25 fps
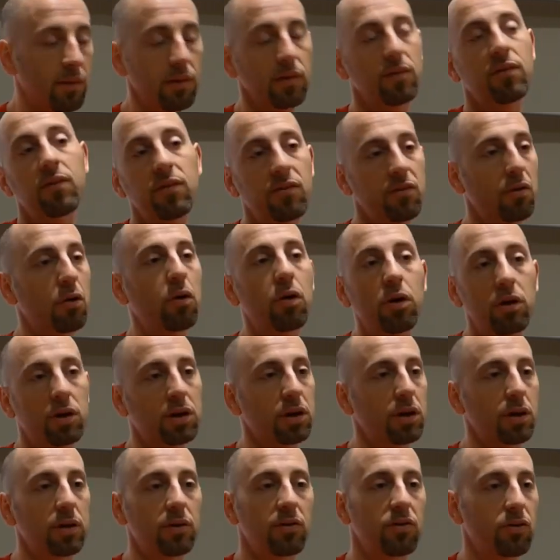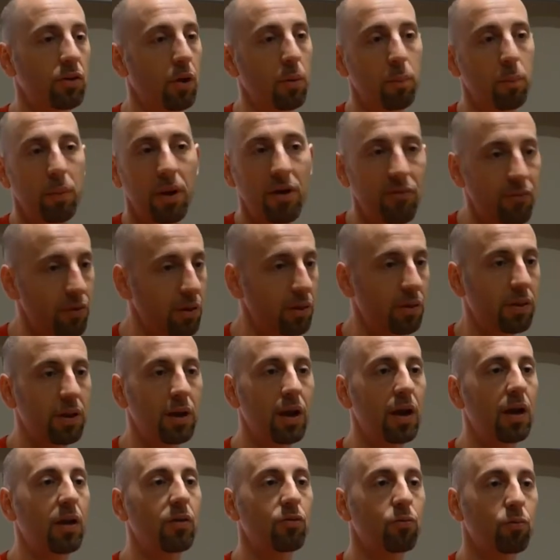this is urgent, stop
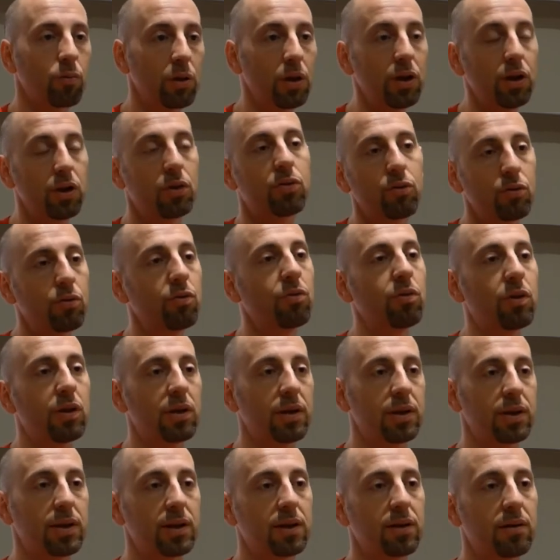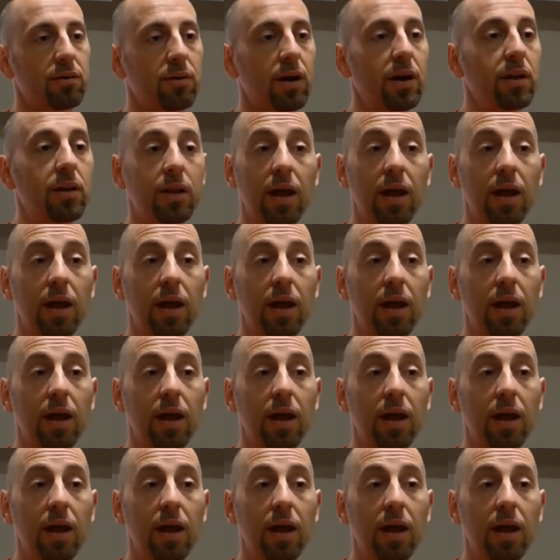everything else, we need to do this, right?